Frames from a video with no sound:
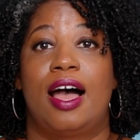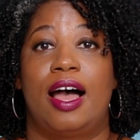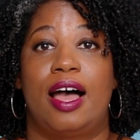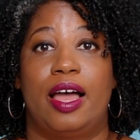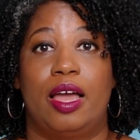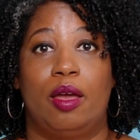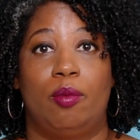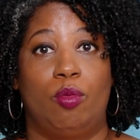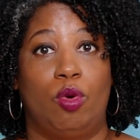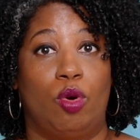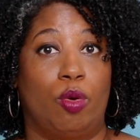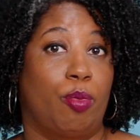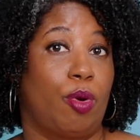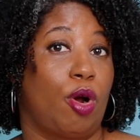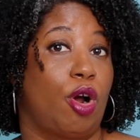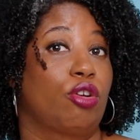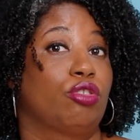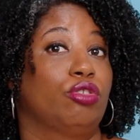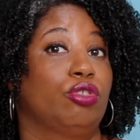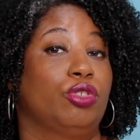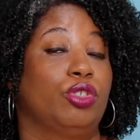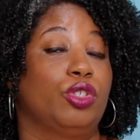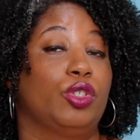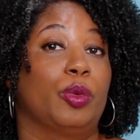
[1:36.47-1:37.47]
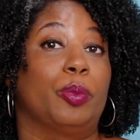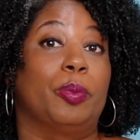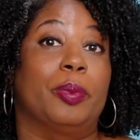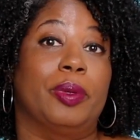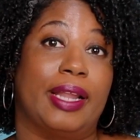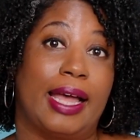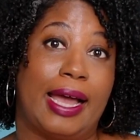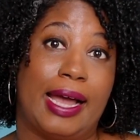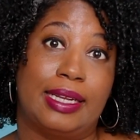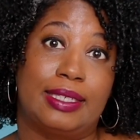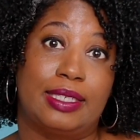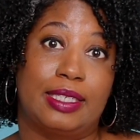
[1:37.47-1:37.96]
I'm more partial to the
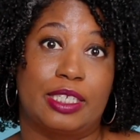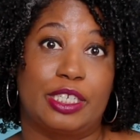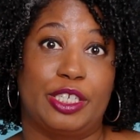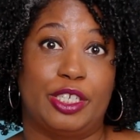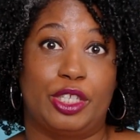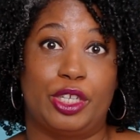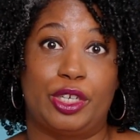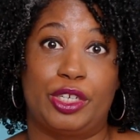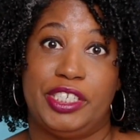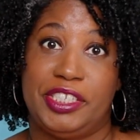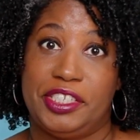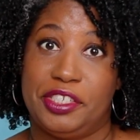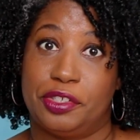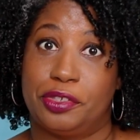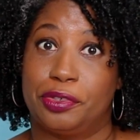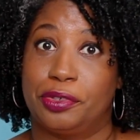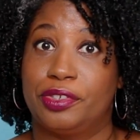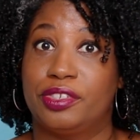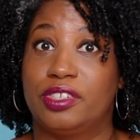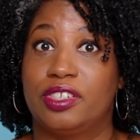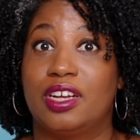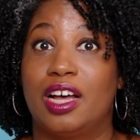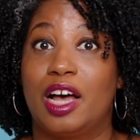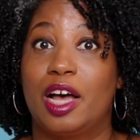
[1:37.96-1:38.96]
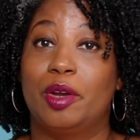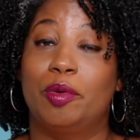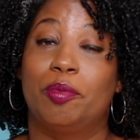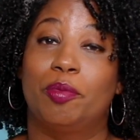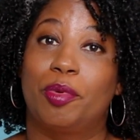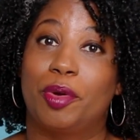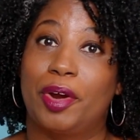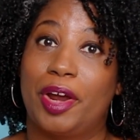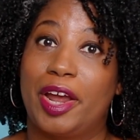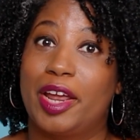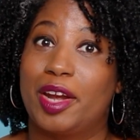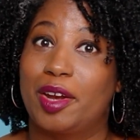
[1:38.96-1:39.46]
plaits because they're easier to
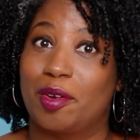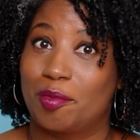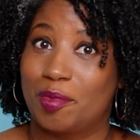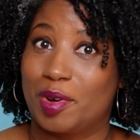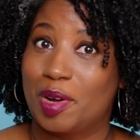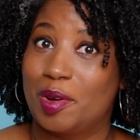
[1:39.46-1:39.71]
unbraid and